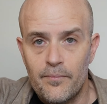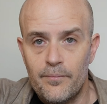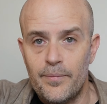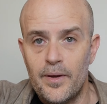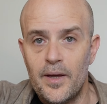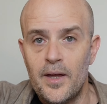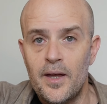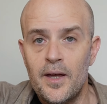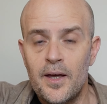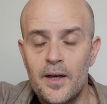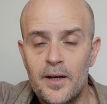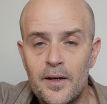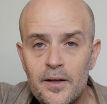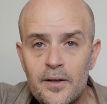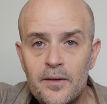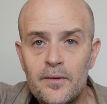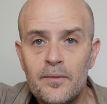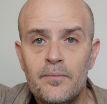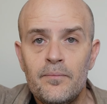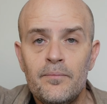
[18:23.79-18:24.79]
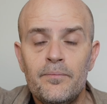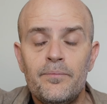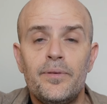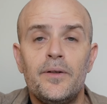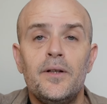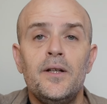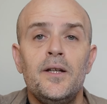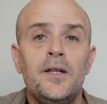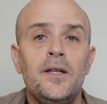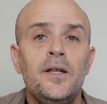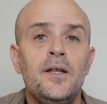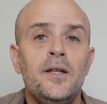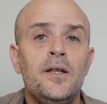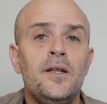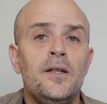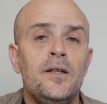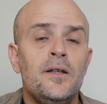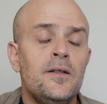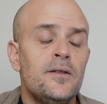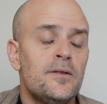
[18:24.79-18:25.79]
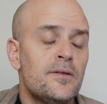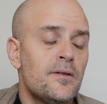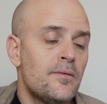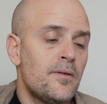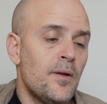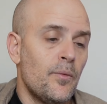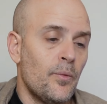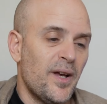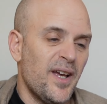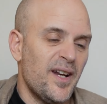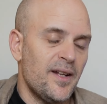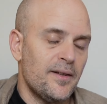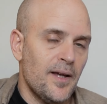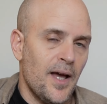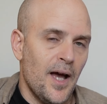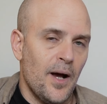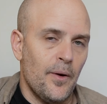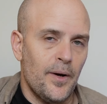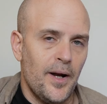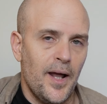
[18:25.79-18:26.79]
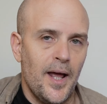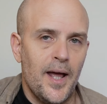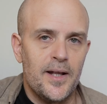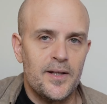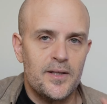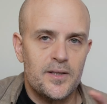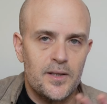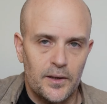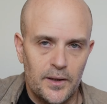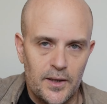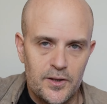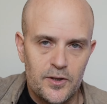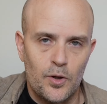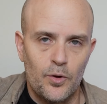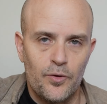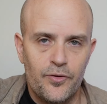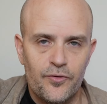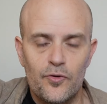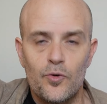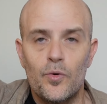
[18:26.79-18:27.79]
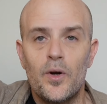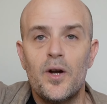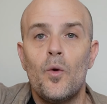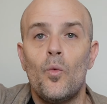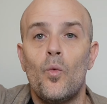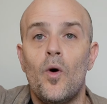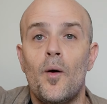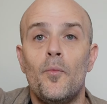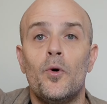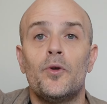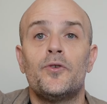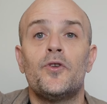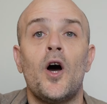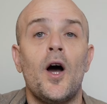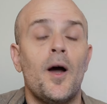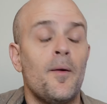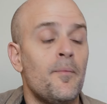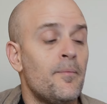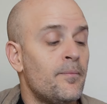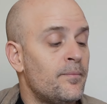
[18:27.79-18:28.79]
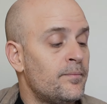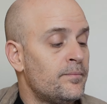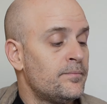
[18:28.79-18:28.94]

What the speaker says: Beg and plead. Now we'll get into how it ends. Let's go through it one more time.